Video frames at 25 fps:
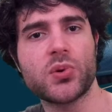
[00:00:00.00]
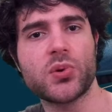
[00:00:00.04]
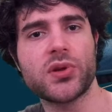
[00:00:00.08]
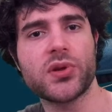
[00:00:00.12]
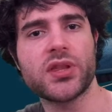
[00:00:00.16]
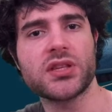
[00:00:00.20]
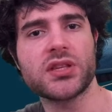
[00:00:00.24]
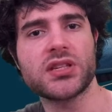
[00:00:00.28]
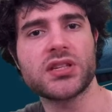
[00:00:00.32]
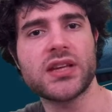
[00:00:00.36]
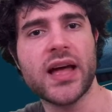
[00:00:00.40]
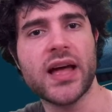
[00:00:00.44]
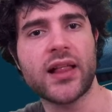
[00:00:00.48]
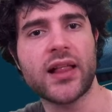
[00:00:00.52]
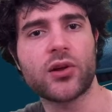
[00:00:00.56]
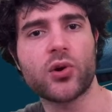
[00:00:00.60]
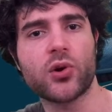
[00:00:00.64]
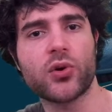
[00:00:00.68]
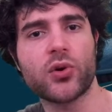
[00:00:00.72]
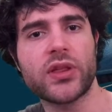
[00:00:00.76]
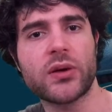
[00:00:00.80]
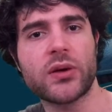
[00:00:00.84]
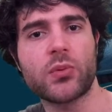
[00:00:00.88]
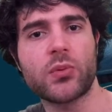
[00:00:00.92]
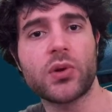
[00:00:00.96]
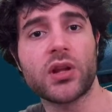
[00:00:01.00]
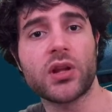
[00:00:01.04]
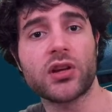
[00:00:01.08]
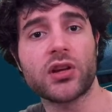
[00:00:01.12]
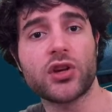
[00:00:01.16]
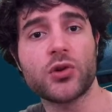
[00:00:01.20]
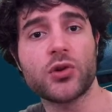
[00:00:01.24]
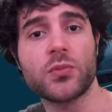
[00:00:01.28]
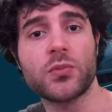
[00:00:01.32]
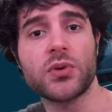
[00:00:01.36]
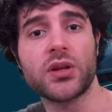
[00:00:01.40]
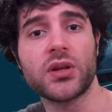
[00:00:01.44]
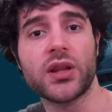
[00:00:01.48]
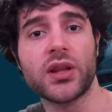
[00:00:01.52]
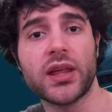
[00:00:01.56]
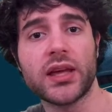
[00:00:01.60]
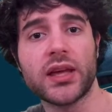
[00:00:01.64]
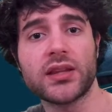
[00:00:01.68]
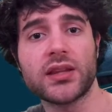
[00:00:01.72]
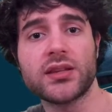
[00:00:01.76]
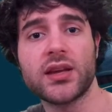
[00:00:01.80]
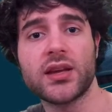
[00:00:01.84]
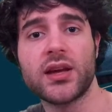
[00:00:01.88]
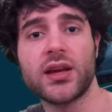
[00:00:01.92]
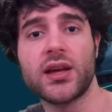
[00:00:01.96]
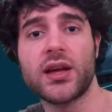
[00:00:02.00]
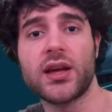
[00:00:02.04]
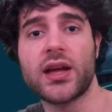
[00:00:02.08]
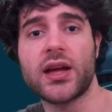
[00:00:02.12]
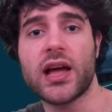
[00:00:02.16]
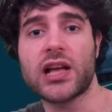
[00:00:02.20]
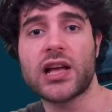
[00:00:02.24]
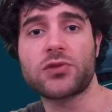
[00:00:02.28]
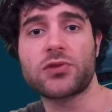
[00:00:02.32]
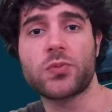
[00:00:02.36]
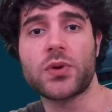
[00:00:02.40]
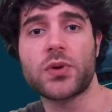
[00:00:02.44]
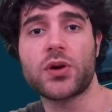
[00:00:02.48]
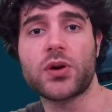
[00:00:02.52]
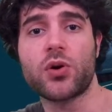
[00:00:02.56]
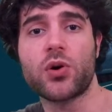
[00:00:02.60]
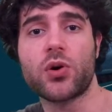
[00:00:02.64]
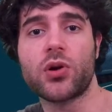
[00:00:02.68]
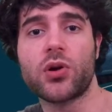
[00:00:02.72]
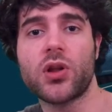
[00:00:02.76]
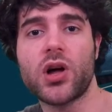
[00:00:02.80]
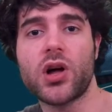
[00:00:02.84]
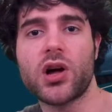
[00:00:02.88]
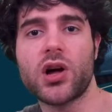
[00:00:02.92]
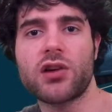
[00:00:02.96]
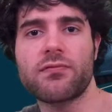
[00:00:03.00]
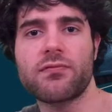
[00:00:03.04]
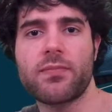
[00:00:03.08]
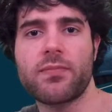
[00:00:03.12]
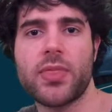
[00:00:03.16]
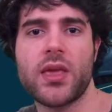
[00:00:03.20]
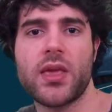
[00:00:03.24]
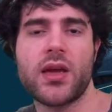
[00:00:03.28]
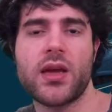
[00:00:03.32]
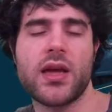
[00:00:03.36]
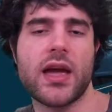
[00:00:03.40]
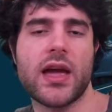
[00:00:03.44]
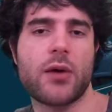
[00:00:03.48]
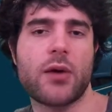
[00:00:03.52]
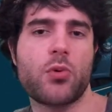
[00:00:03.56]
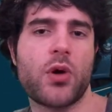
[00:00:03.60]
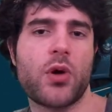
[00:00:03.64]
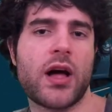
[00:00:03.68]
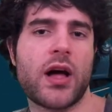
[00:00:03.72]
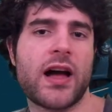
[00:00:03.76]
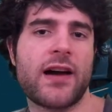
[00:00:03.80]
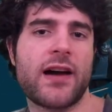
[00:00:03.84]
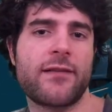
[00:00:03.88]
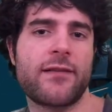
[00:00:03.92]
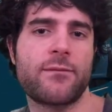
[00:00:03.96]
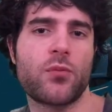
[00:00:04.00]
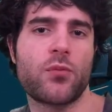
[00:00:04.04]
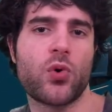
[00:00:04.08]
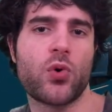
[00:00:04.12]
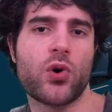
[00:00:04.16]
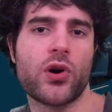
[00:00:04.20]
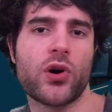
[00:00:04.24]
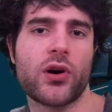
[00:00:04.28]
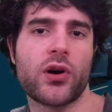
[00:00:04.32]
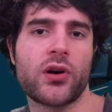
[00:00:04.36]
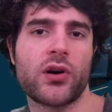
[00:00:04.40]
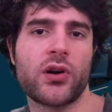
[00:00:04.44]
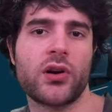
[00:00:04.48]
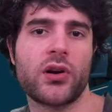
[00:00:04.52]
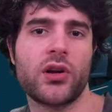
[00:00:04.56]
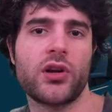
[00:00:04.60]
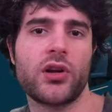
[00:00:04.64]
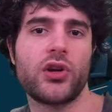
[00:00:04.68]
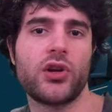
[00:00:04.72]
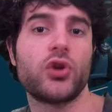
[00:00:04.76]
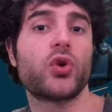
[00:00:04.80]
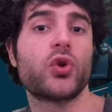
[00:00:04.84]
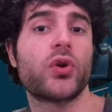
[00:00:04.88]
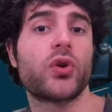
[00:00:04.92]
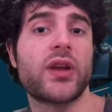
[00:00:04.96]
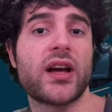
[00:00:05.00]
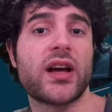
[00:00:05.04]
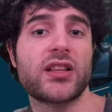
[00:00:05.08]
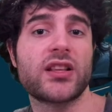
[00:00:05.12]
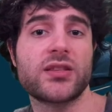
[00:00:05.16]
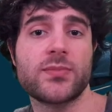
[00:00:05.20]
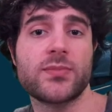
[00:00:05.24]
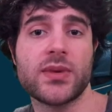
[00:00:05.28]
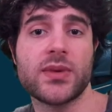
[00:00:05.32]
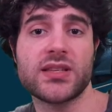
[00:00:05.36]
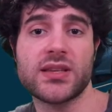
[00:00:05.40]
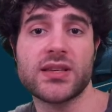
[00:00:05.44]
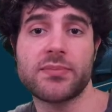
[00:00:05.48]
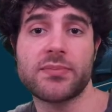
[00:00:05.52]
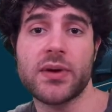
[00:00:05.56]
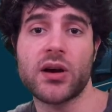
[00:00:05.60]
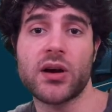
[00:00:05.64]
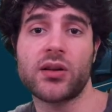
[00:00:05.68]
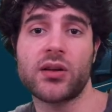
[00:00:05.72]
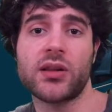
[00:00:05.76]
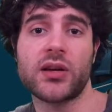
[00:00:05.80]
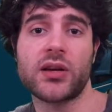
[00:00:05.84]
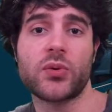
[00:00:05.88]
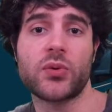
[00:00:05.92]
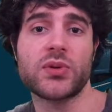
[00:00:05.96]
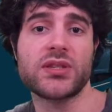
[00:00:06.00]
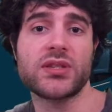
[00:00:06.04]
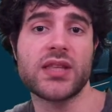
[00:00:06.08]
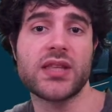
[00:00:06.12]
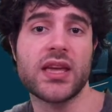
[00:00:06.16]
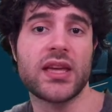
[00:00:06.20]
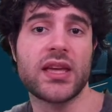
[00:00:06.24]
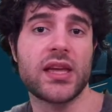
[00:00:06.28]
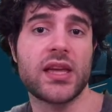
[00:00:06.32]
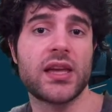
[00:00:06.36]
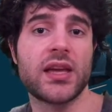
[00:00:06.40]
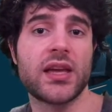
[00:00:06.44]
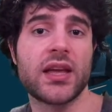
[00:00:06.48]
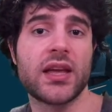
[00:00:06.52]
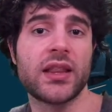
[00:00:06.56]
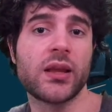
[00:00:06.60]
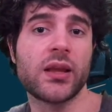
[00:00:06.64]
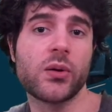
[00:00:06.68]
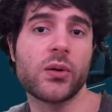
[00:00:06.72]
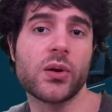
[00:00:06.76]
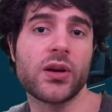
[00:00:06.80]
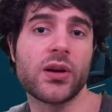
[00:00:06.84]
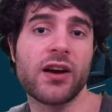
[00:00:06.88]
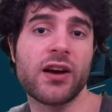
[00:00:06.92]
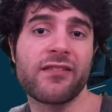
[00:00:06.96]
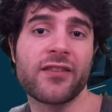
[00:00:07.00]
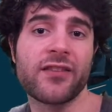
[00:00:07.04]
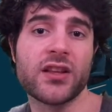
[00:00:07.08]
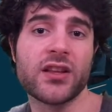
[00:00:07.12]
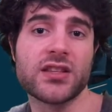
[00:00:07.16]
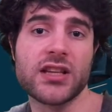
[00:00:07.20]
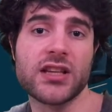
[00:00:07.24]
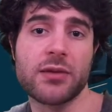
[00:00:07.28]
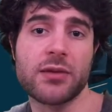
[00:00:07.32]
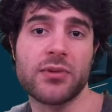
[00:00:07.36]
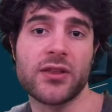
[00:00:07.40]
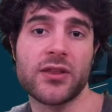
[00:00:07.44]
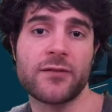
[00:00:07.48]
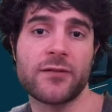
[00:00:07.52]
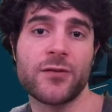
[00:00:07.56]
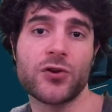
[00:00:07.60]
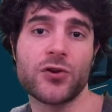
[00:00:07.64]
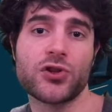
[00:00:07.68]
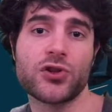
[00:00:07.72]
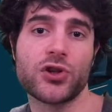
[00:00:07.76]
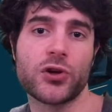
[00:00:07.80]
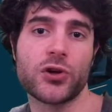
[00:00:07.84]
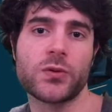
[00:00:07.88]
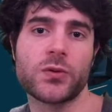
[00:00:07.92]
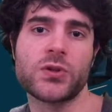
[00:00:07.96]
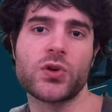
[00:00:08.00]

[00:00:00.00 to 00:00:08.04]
with the gAlgo that will accumulate as we go along, and we'll have more announcements about liquid staking and liquid governance coming in the future.